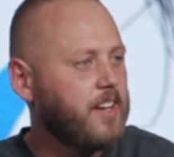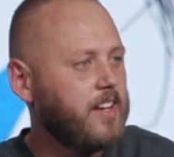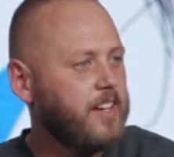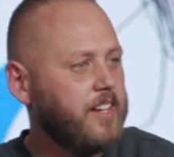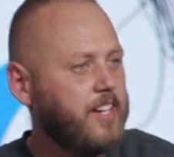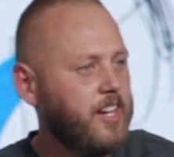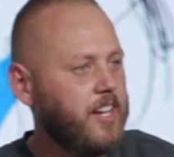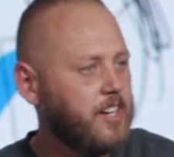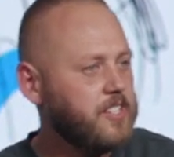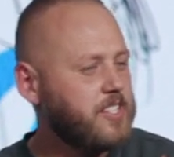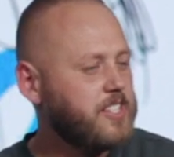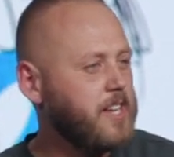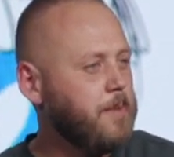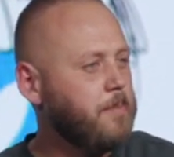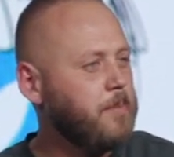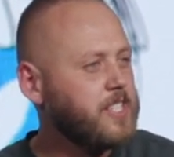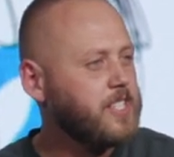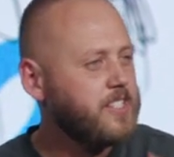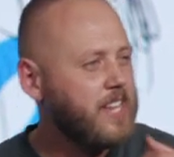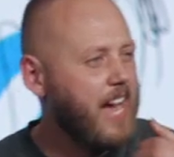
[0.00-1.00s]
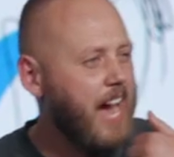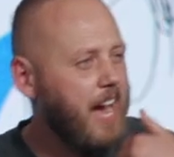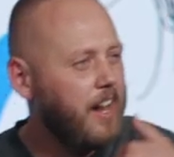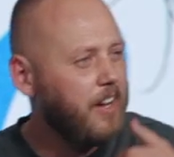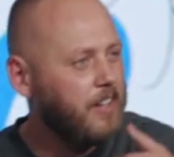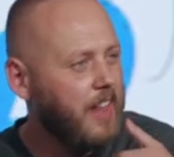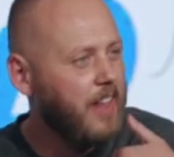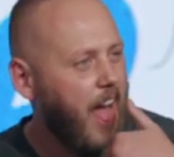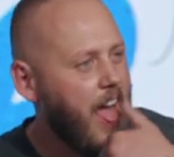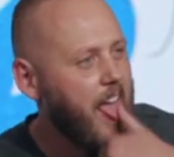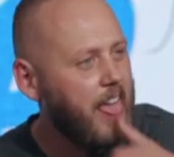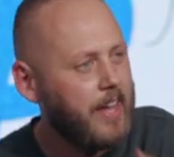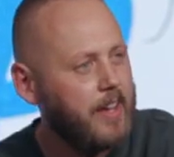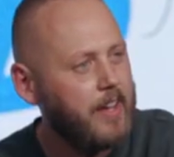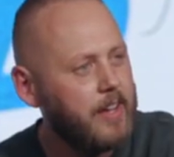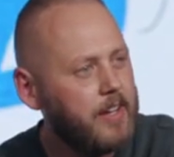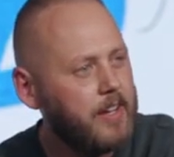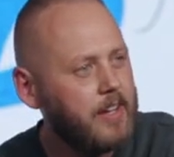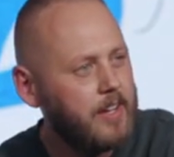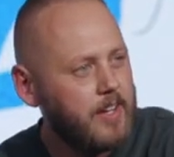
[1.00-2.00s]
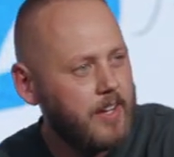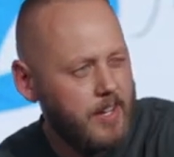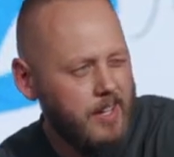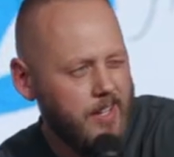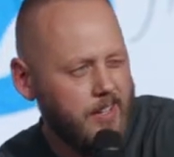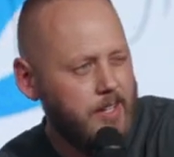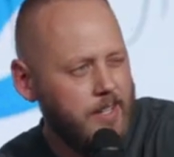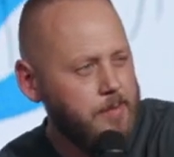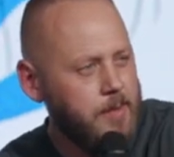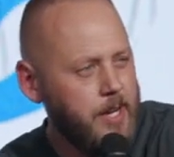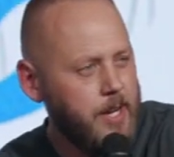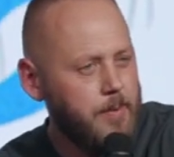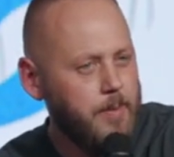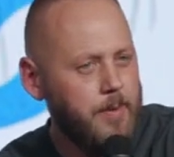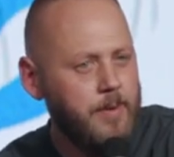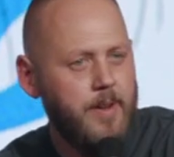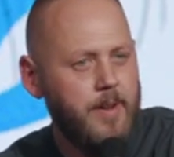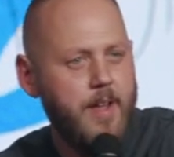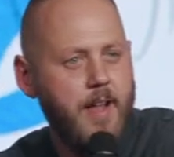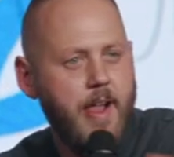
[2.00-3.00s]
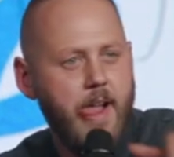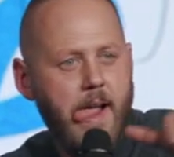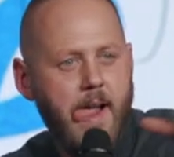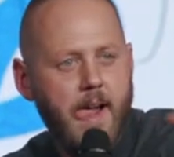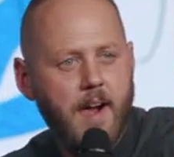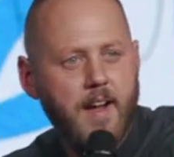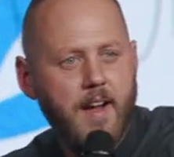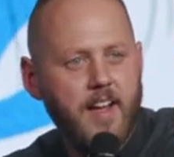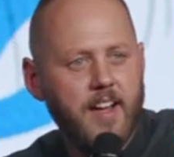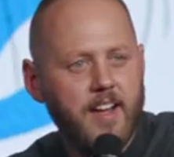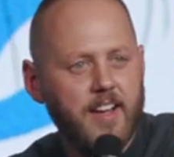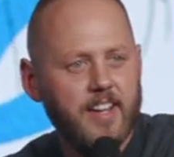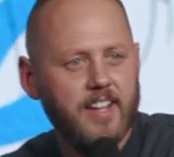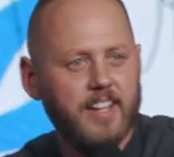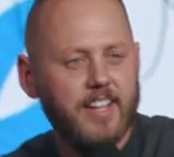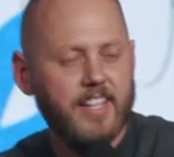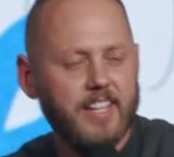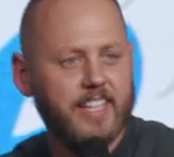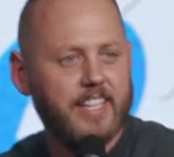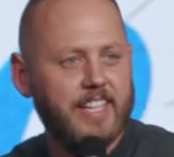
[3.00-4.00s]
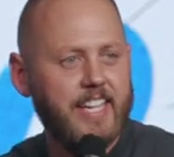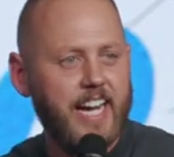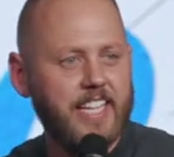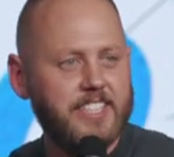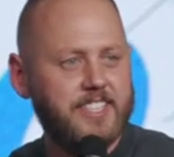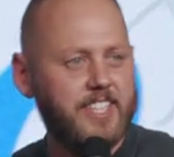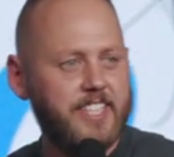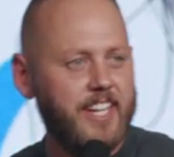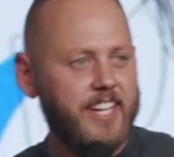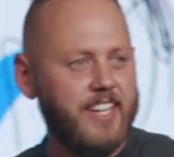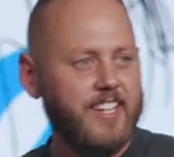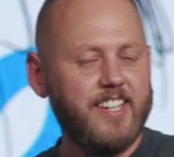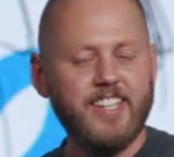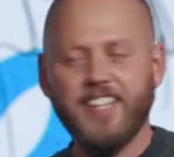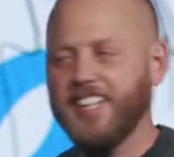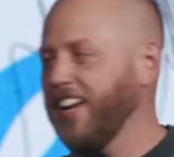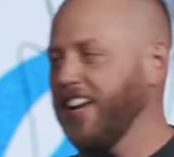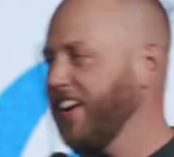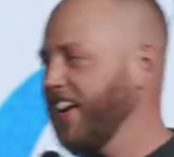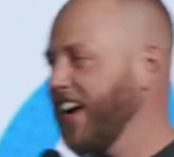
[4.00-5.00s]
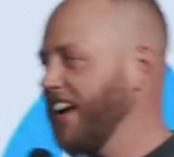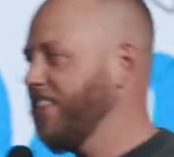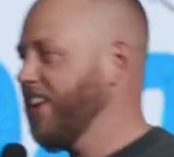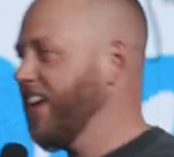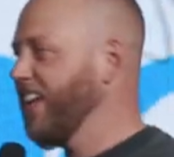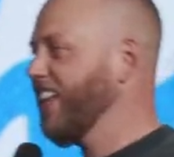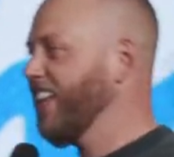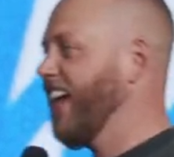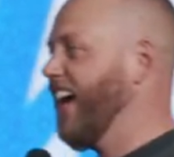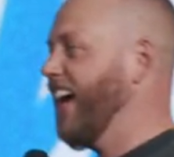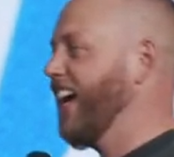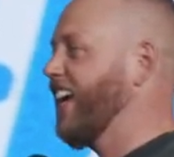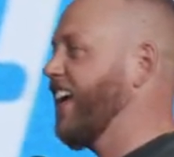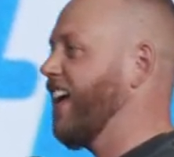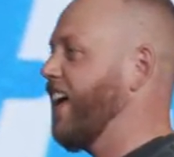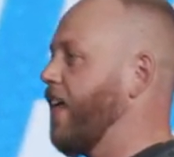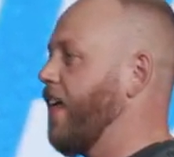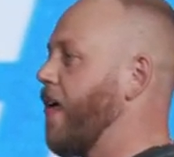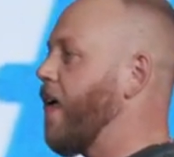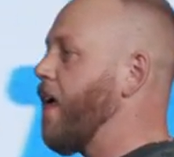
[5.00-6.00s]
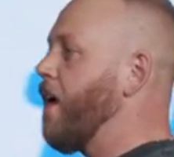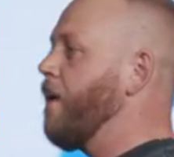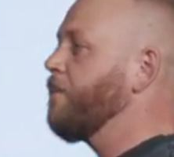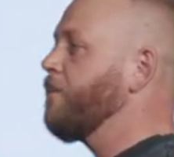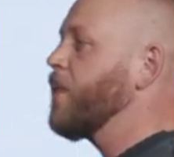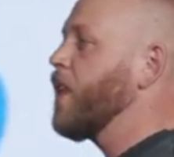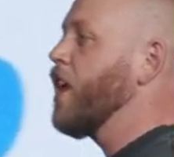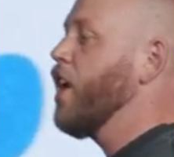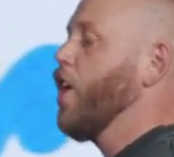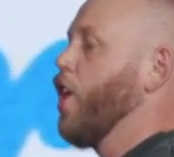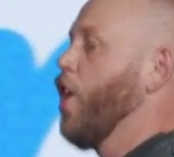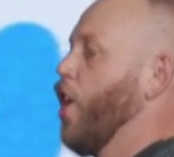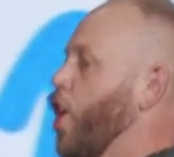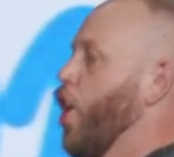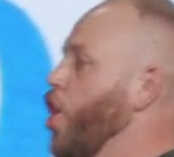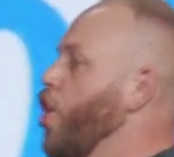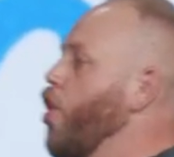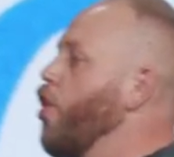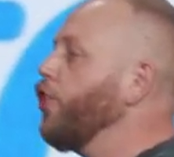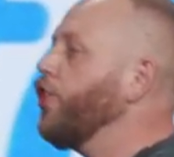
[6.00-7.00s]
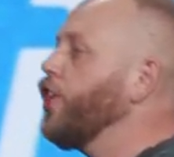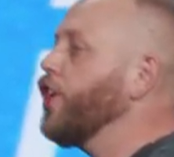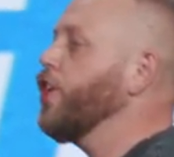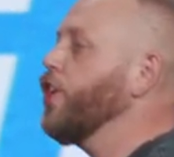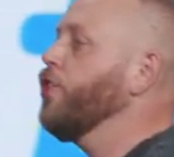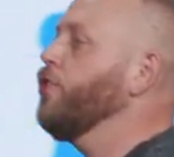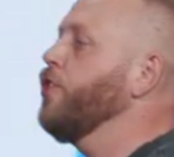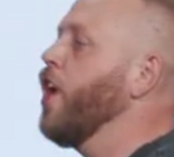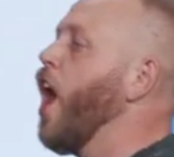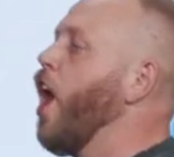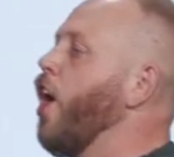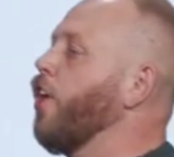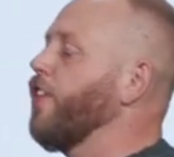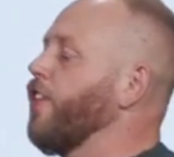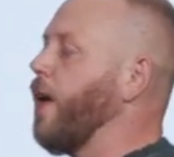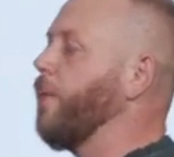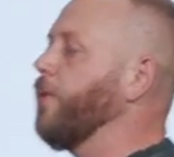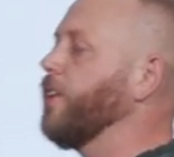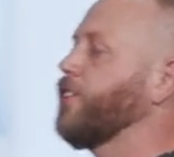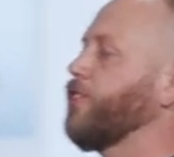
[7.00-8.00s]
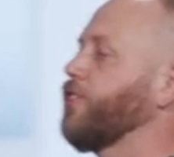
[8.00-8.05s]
You know, Simba style, like, come here, gotcha. You know what I mean? Like, who do you know that would